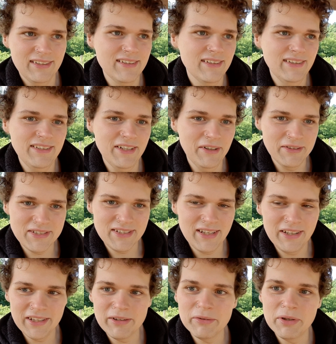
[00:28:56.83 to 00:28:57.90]
It's not
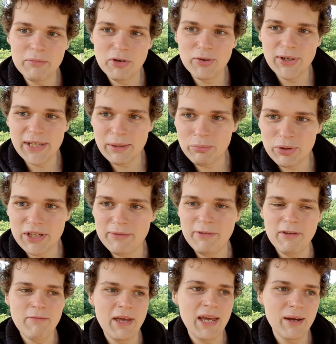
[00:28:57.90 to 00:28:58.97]
like I'm going to be running
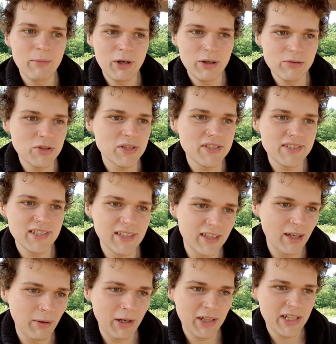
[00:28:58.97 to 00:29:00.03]
premium ammo just to
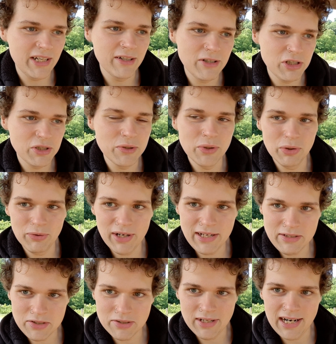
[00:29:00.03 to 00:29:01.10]
come out here and shoot at
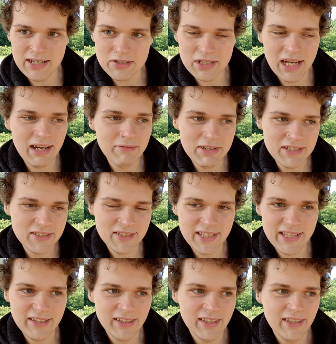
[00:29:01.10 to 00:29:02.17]
range trash, obviously.